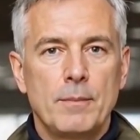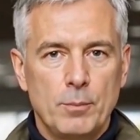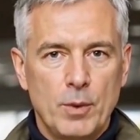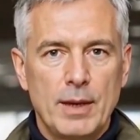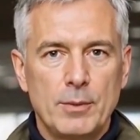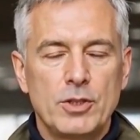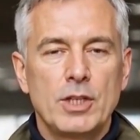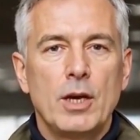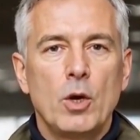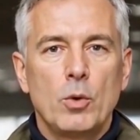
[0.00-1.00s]
My name is
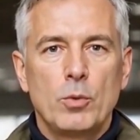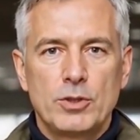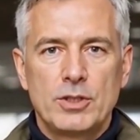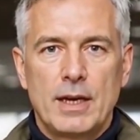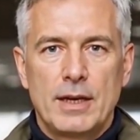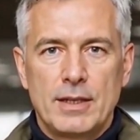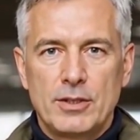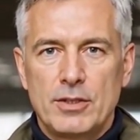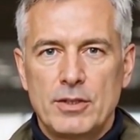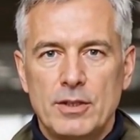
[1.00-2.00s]
Jake Holmes, and
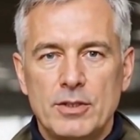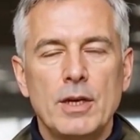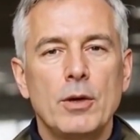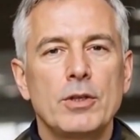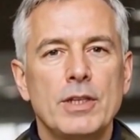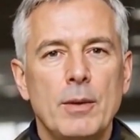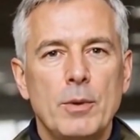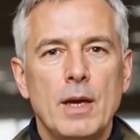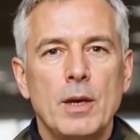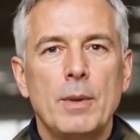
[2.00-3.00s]
this is another
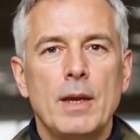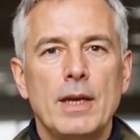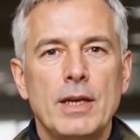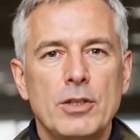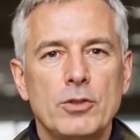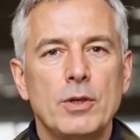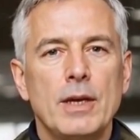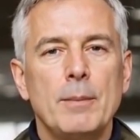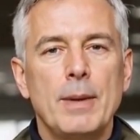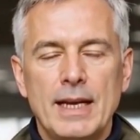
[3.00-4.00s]
segment on American history
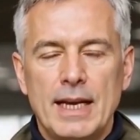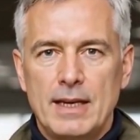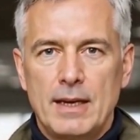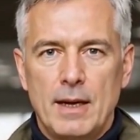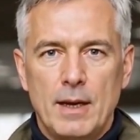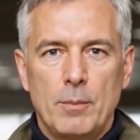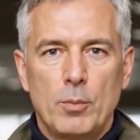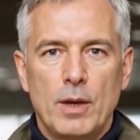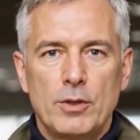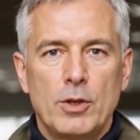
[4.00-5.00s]
in the making,
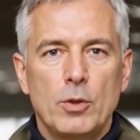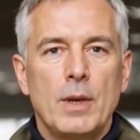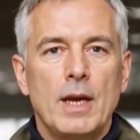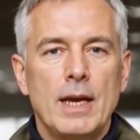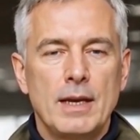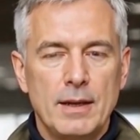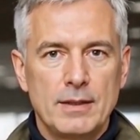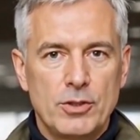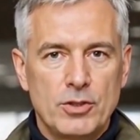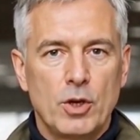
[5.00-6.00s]
brought to you by
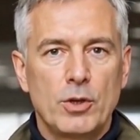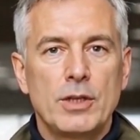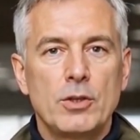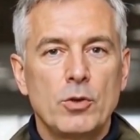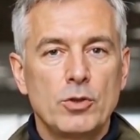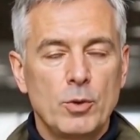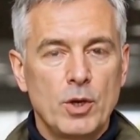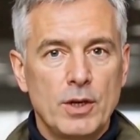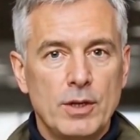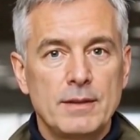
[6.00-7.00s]
the Starling News
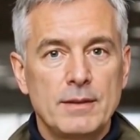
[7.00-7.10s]
blog.